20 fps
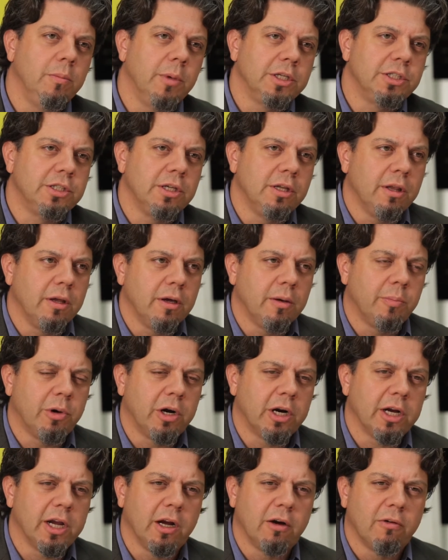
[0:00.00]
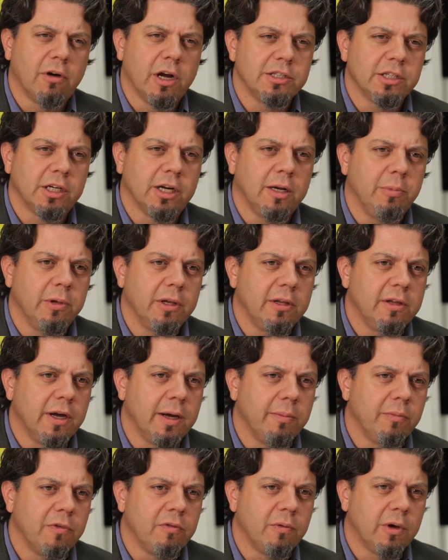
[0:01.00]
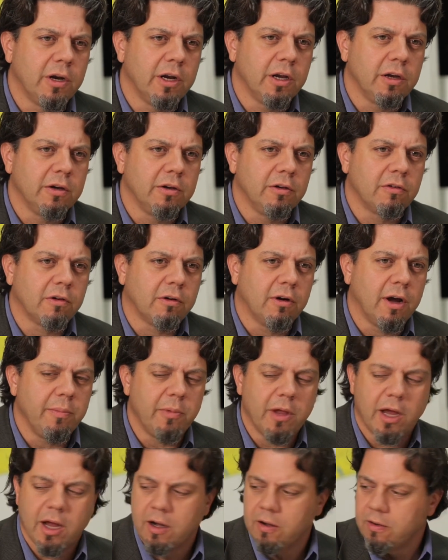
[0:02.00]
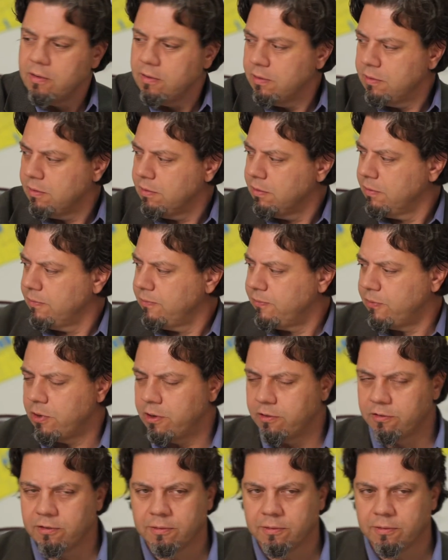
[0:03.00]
You mentioned the parking garage a couple of times. Why don't you describe that for